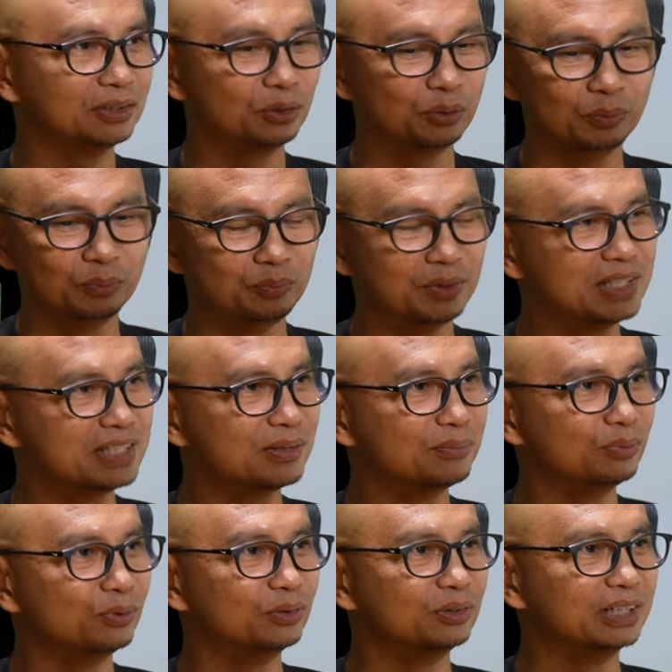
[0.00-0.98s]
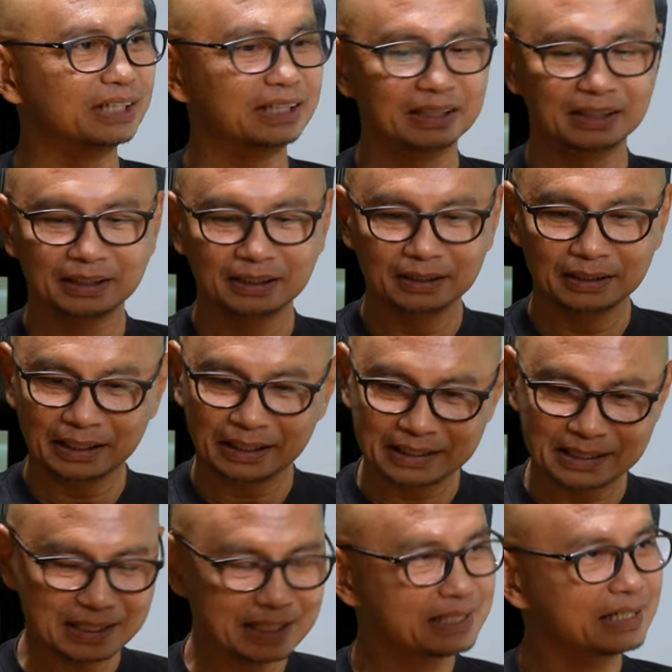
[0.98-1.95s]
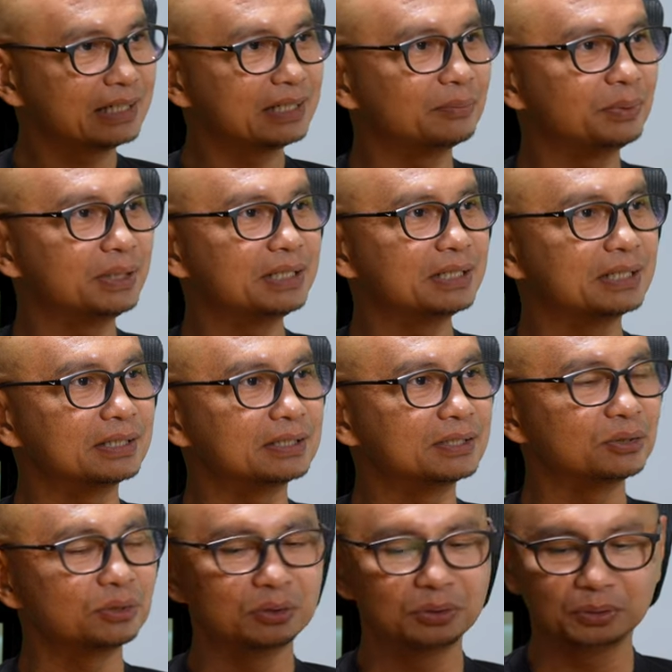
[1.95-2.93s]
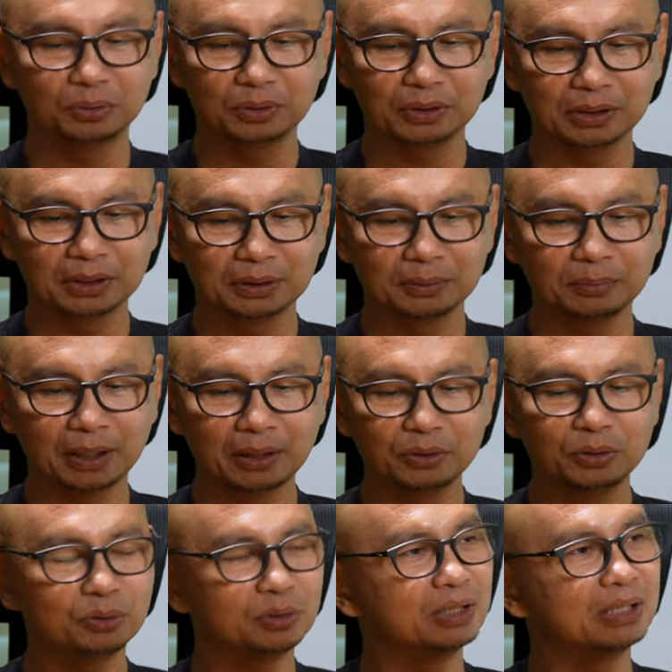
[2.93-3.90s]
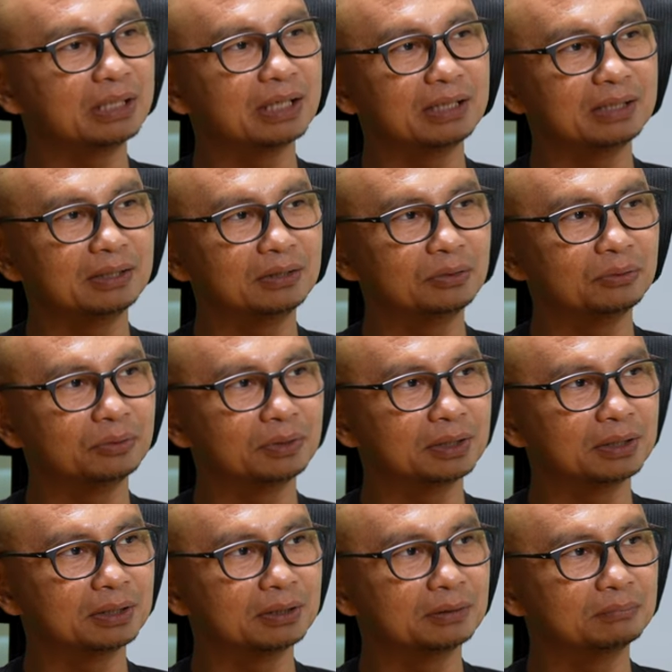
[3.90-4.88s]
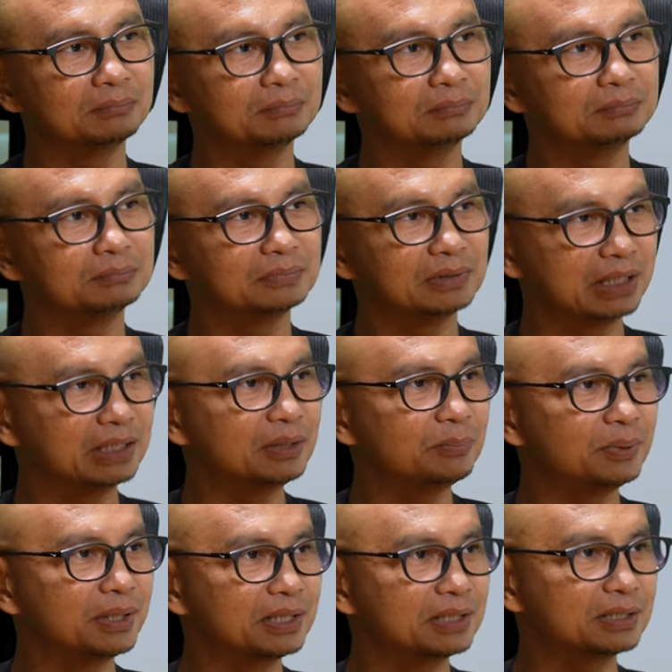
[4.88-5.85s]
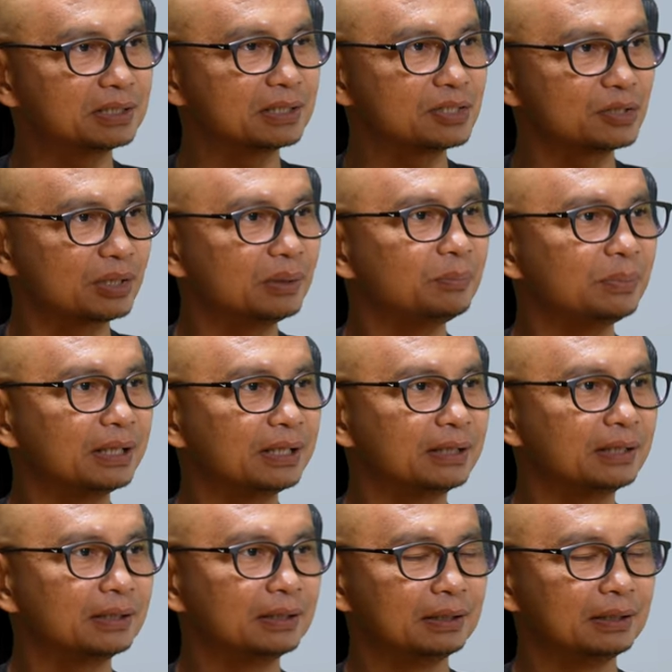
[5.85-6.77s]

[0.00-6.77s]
your meals and bone, right? Yeah. It's 600 pages. So uh, how do you turn that into a 90-page screenplay?